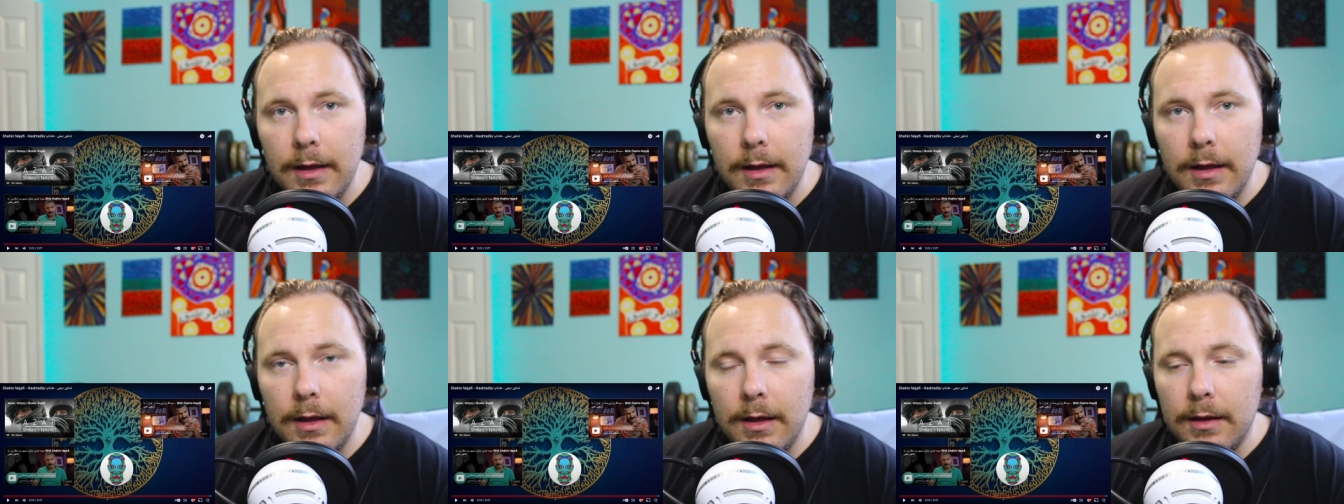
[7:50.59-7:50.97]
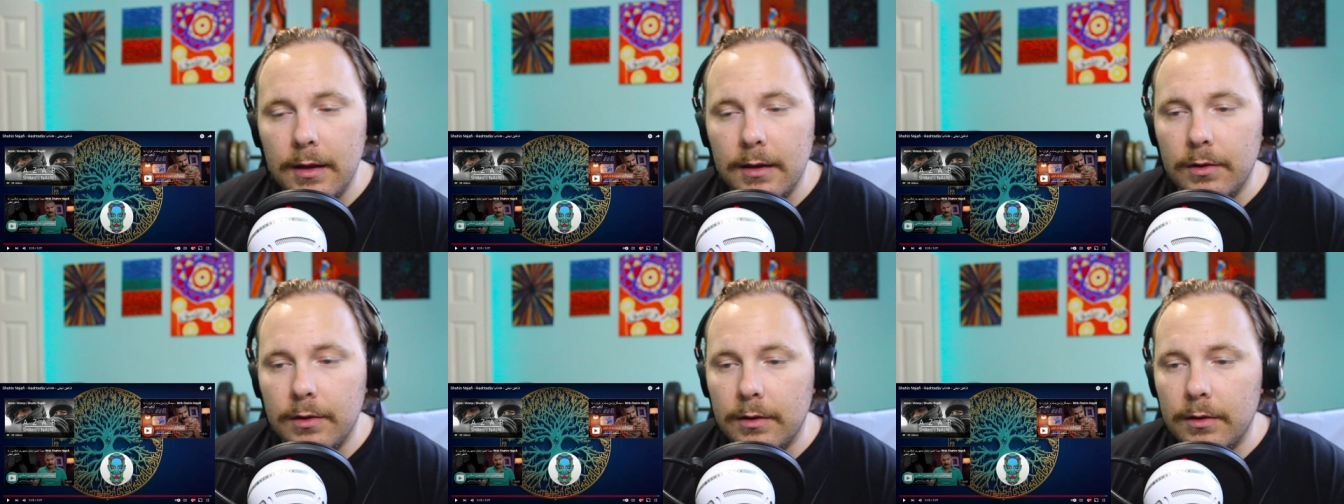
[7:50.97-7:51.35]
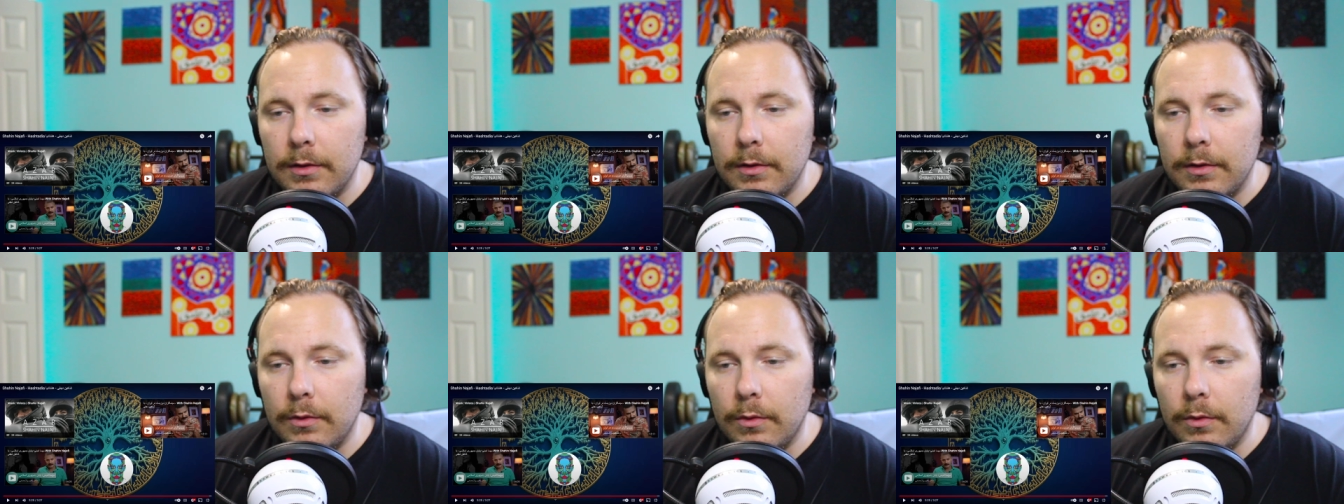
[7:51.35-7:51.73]
And
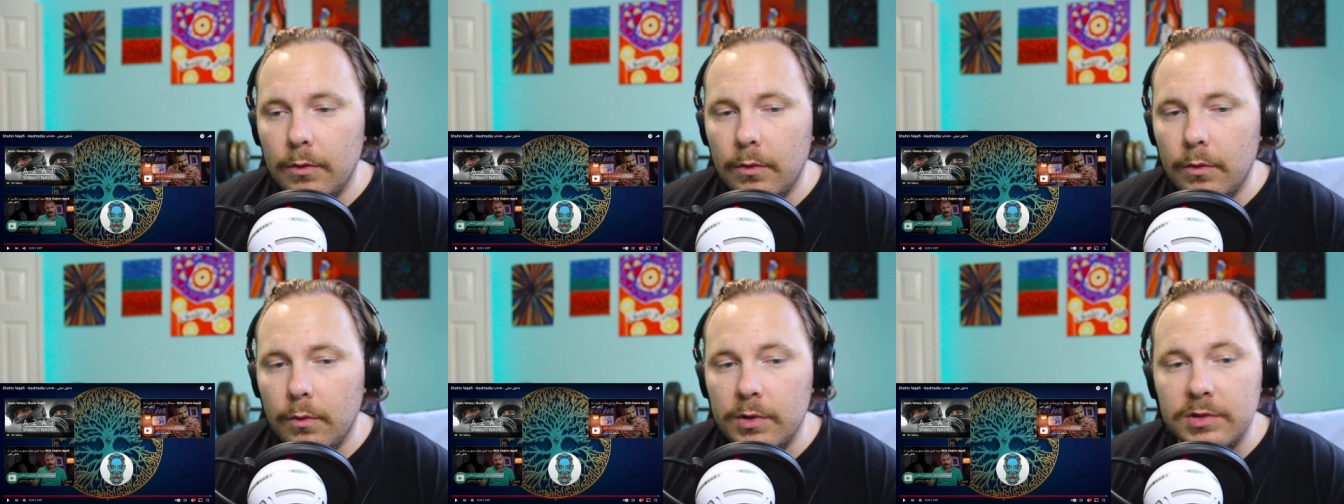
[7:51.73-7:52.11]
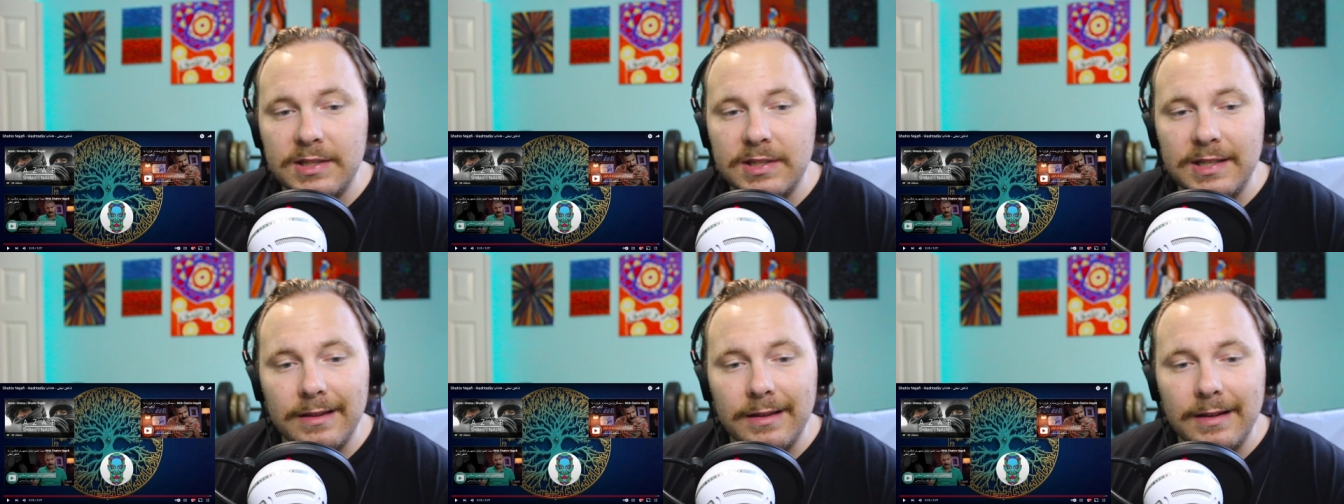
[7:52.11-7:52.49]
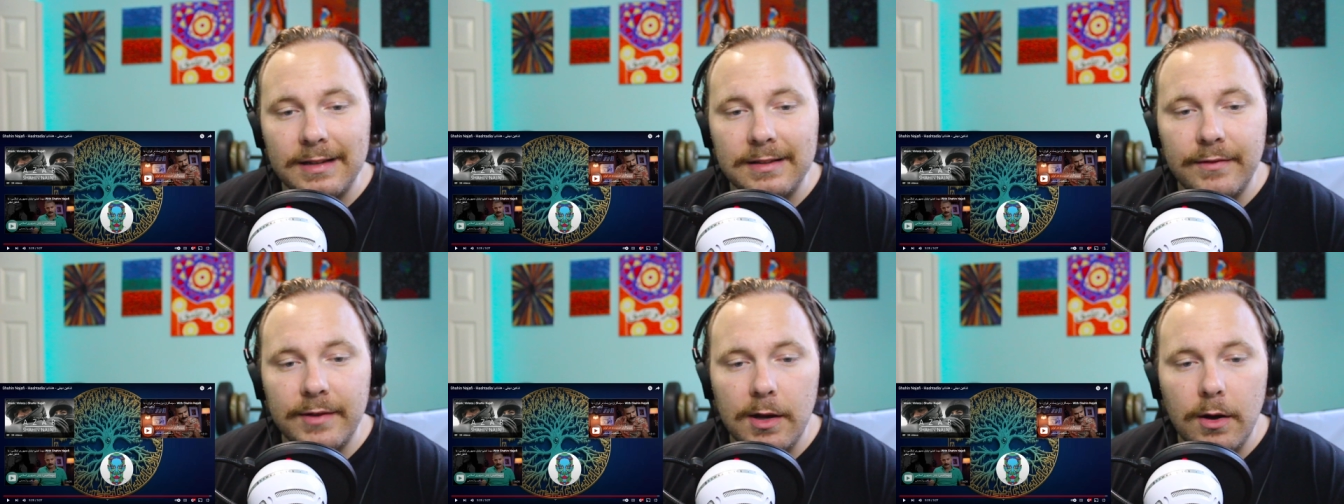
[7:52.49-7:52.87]
we'll see you in the
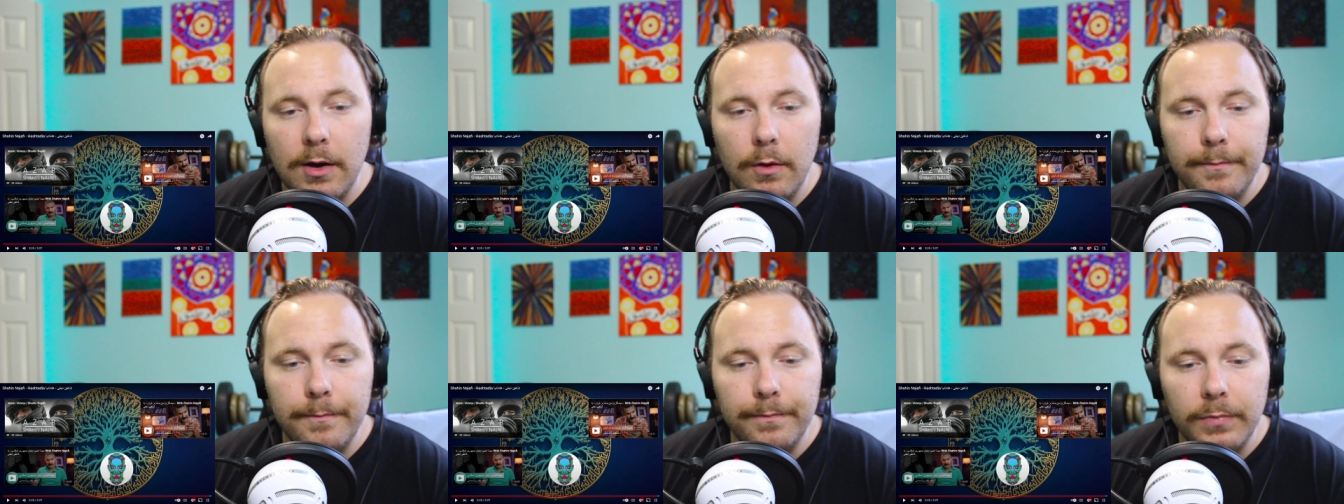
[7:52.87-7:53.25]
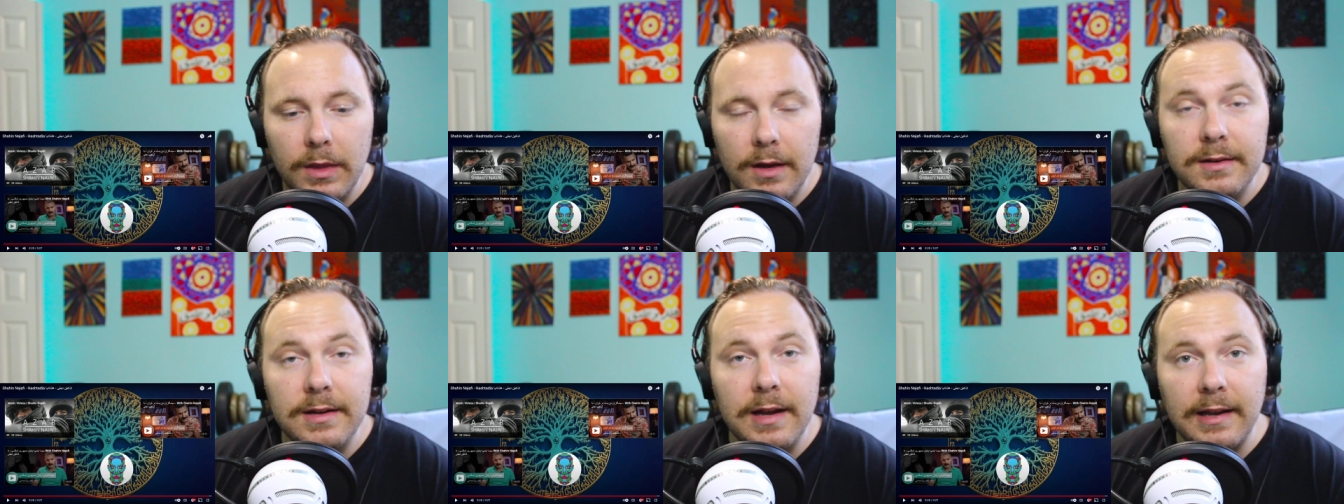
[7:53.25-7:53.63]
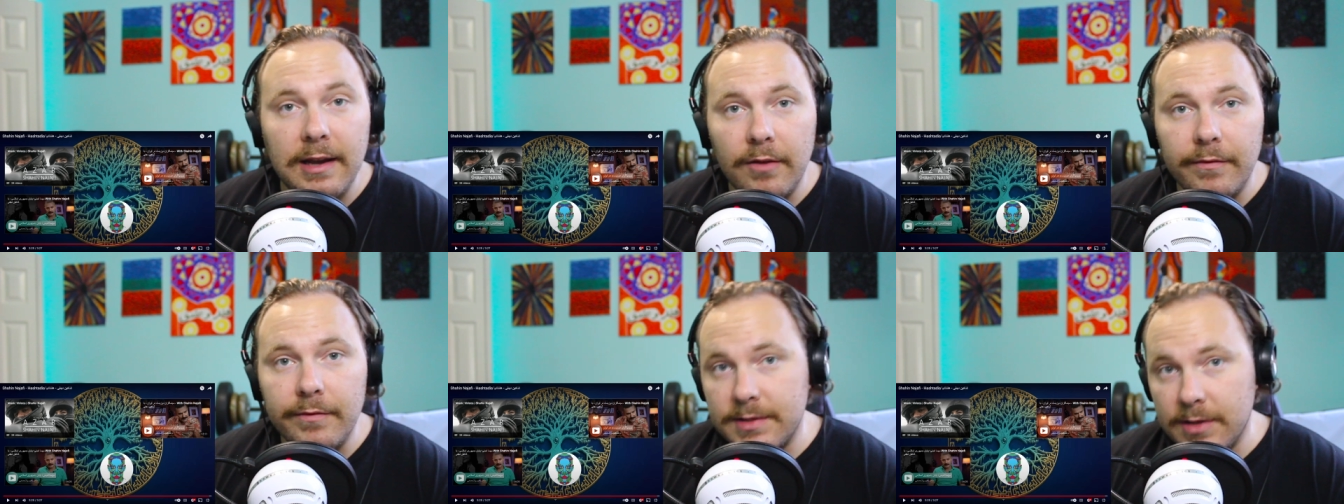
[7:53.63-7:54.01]
next video. Take care
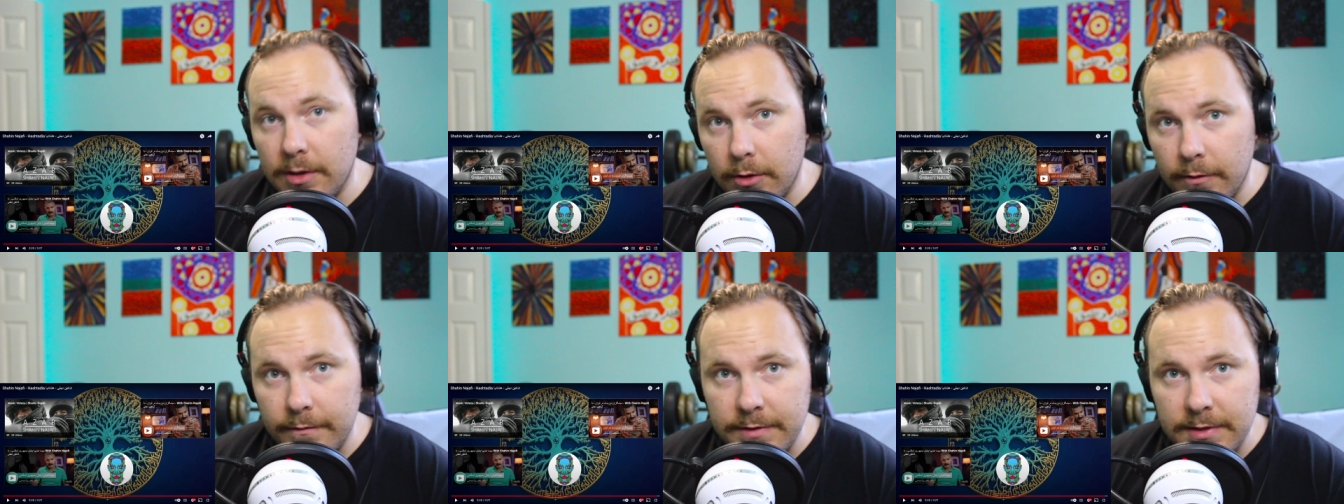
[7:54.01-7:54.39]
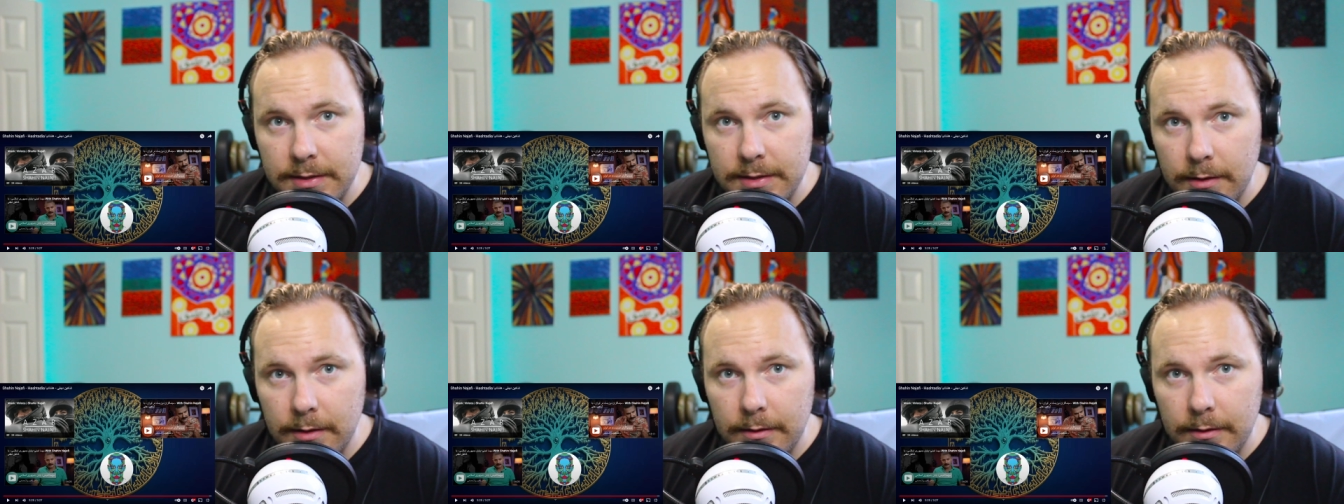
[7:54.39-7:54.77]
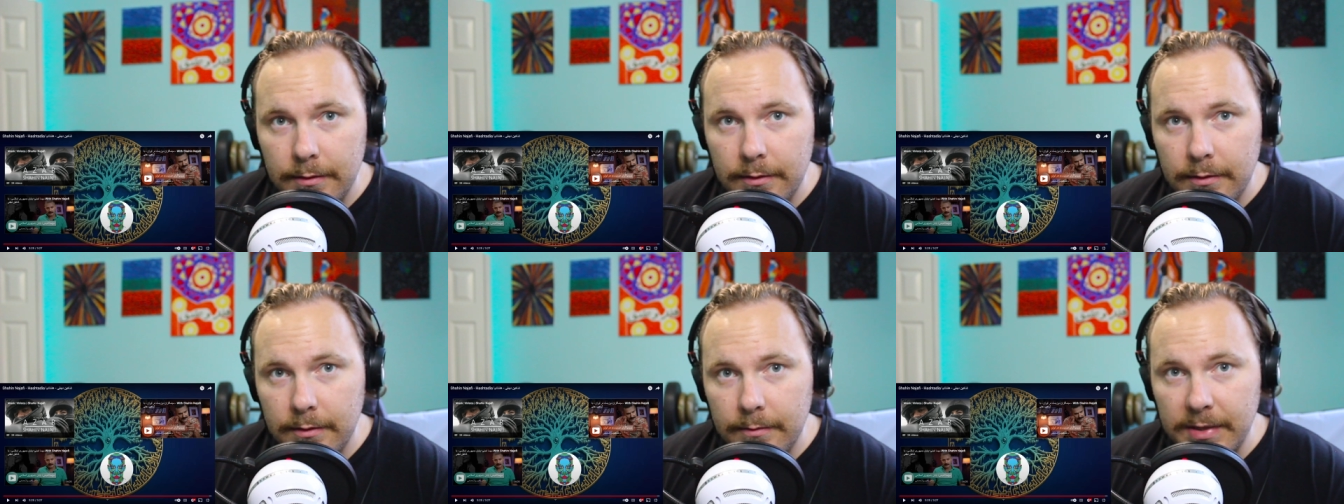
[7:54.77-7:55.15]
of yourselves.
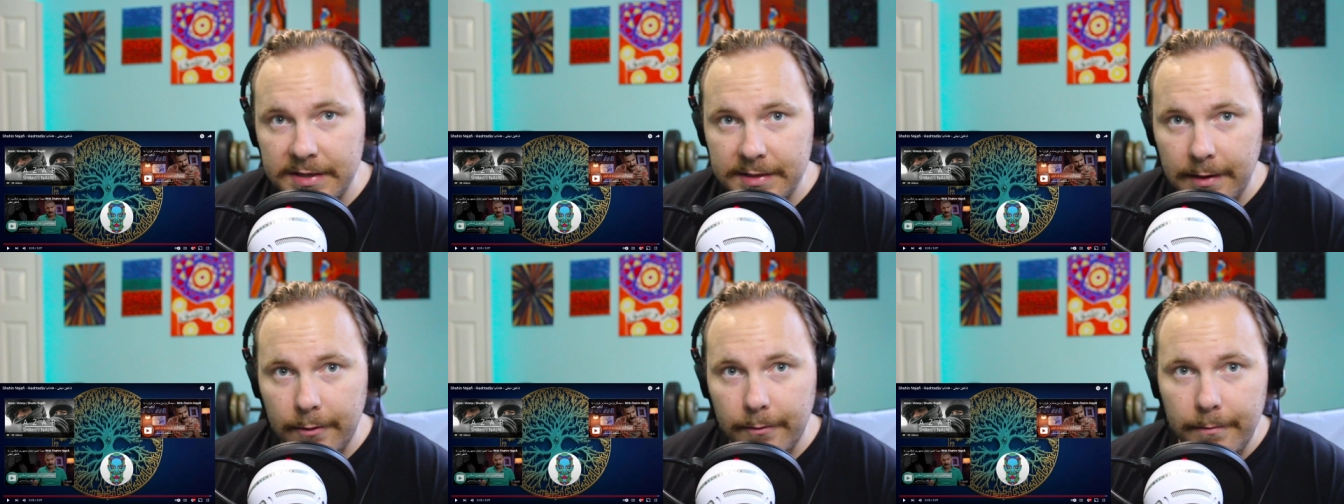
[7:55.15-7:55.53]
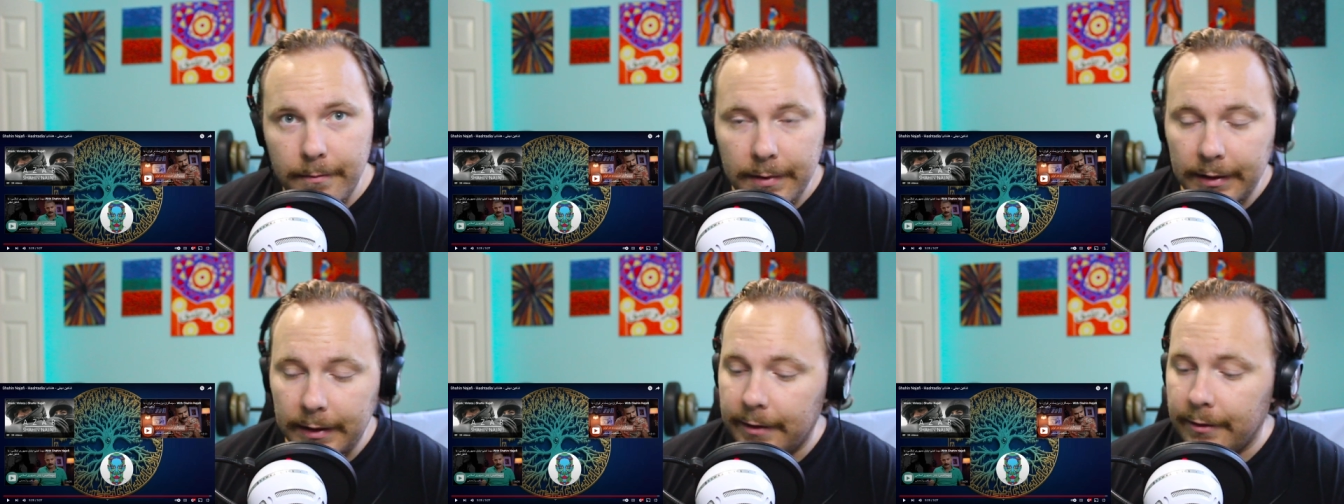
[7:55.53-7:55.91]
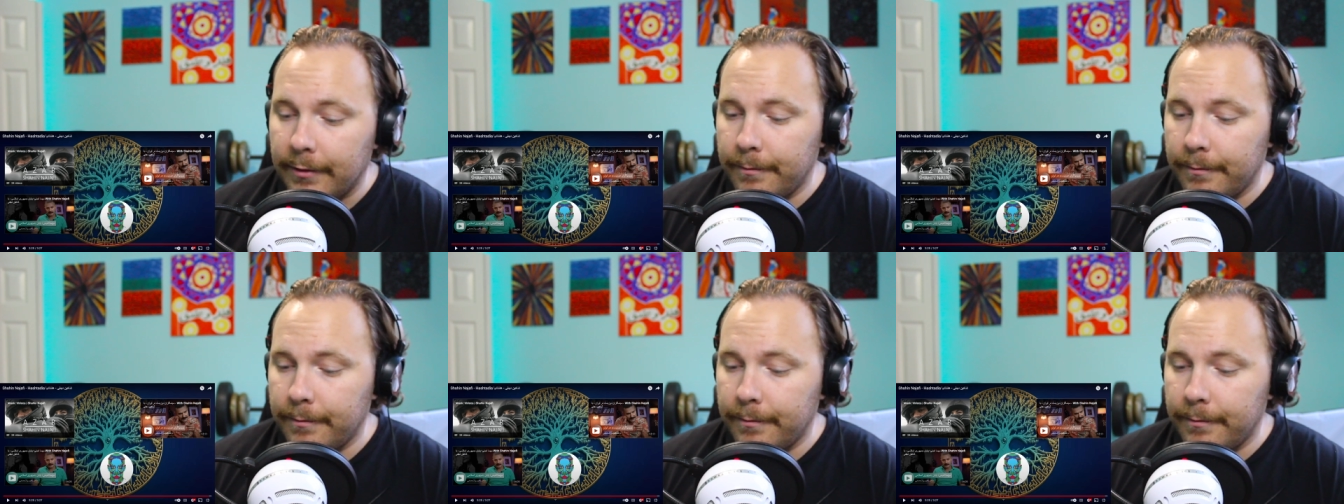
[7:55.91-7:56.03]
Peace out. Later.